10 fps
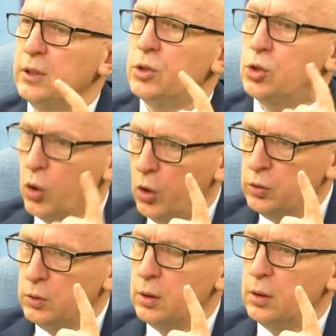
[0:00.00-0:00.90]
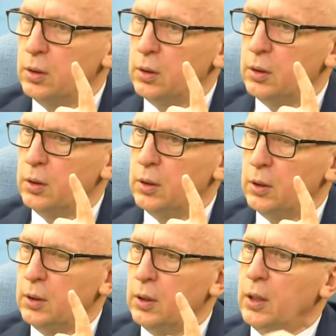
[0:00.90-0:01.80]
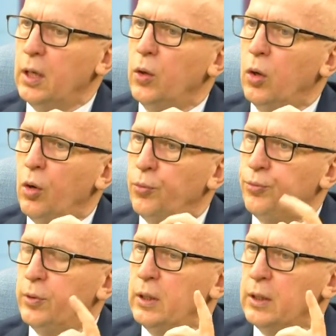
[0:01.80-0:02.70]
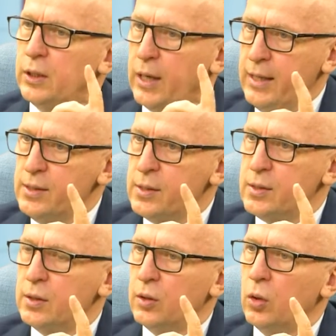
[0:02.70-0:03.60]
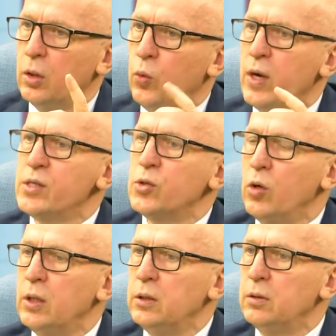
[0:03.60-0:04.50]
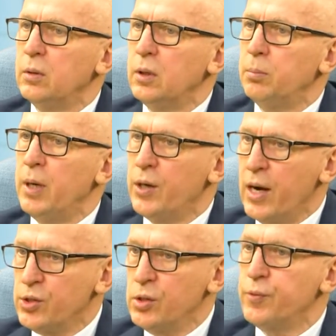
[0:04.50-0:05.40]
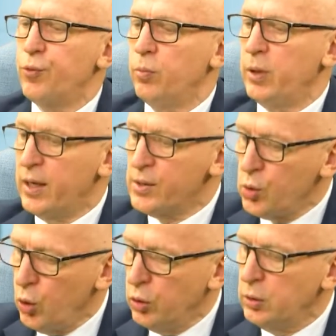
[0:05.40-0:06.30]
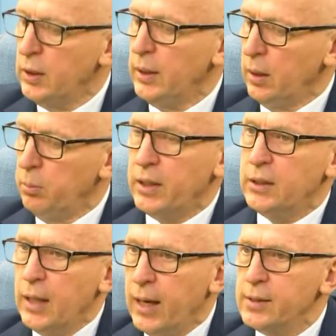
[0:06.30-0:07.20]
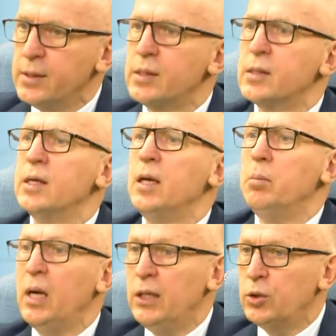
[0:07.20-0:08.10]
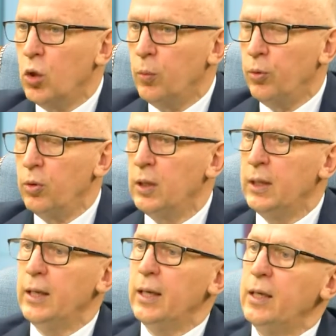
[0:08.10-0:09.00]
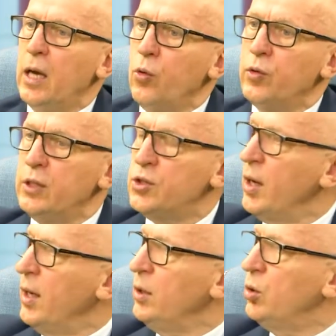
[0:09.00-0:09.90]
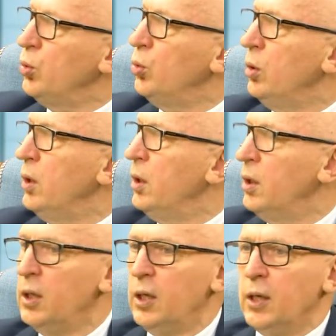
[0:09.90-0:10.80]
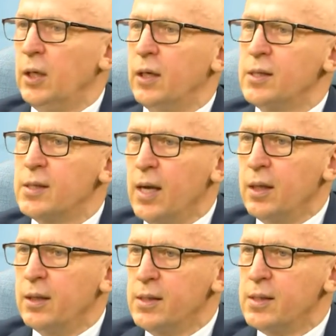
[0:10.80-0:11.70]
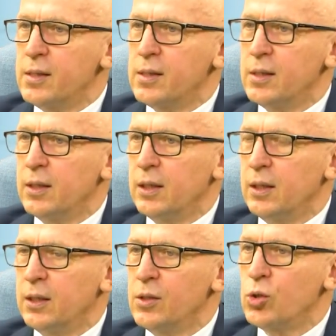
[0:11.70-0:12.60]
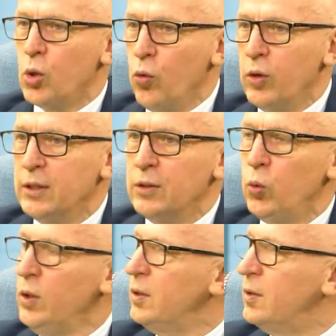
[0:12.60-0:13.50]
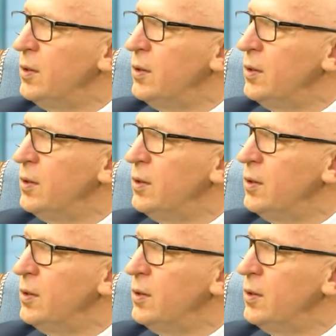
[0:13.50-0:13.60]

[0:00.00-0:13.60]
ton of grains were stolen by Russians from Kherson, Berdyansk, Melitopol, and now they try to sell this stolen wheat